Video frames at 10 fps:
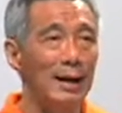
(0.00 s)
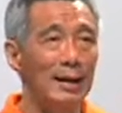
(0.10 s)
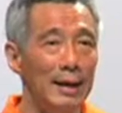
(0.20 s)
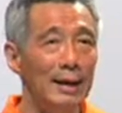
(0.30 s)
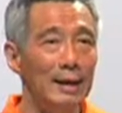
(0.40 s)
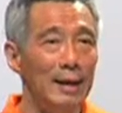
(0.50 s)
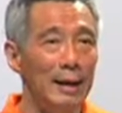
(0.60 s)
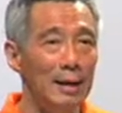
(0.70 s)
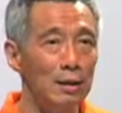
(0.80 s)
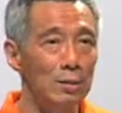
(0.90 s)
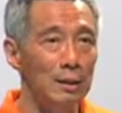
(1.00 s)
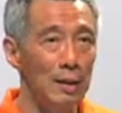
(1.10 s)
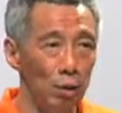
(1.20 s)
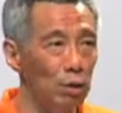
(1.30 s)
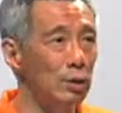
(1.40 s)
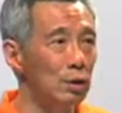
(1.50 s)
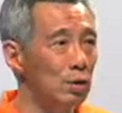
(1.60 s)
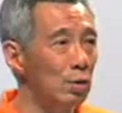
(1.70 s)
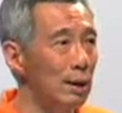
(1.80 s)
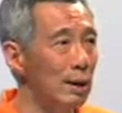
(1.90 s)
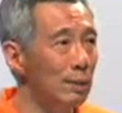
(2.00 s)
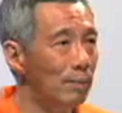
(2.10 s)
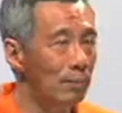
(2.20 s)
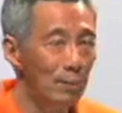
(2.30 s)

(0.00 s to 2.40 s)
and the inland areas, which are not doing so well.